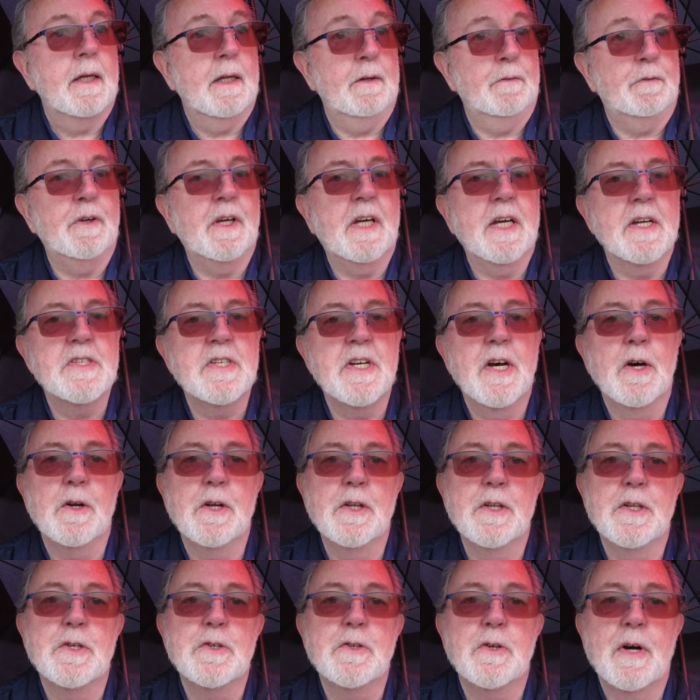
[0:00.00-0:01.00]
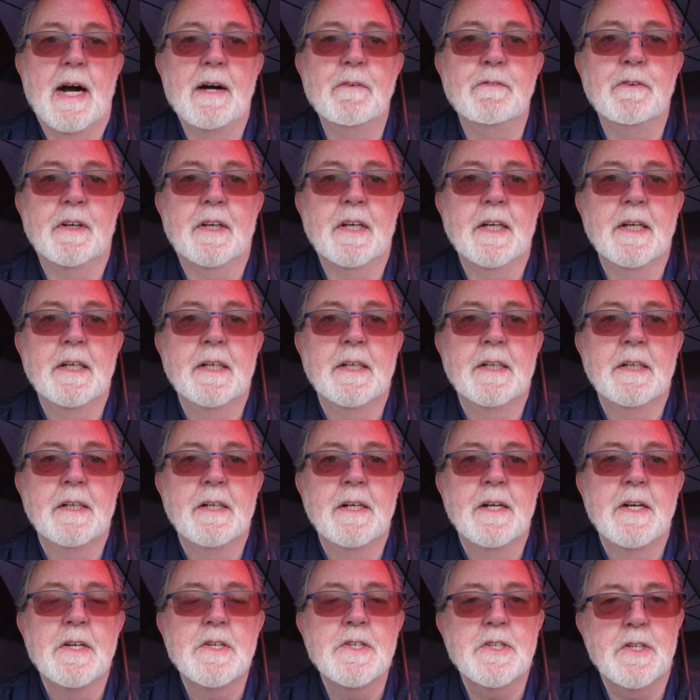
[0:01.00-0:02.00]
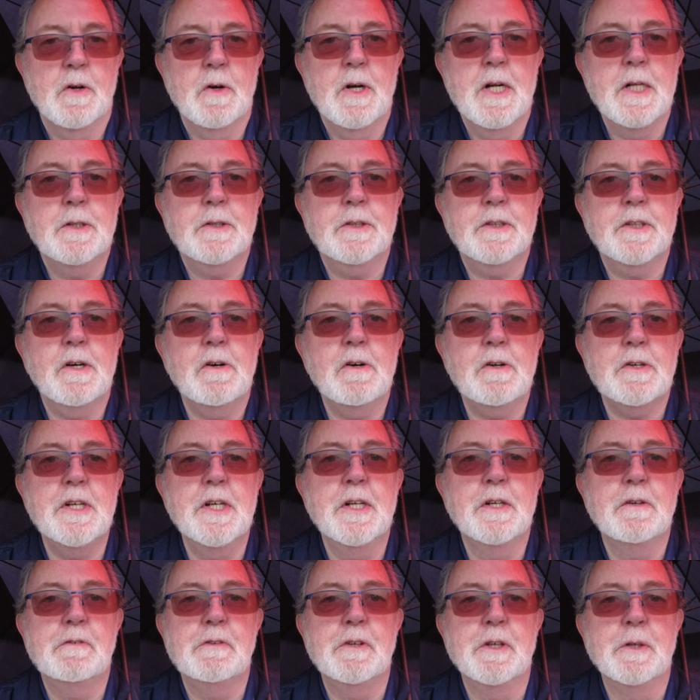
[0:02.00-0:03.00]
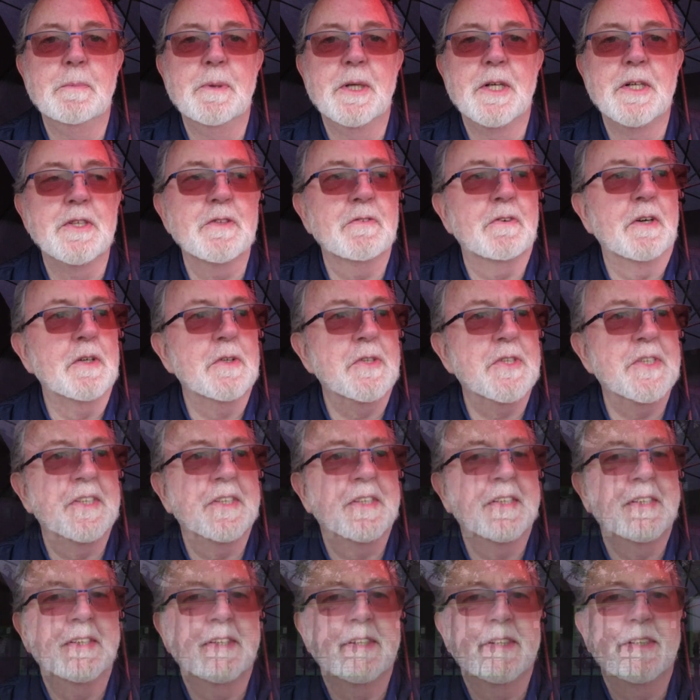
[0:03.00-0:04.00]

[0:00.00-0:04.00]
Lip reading: if he gets out of the traffic. So I'll talk to you in a few minutes, folks.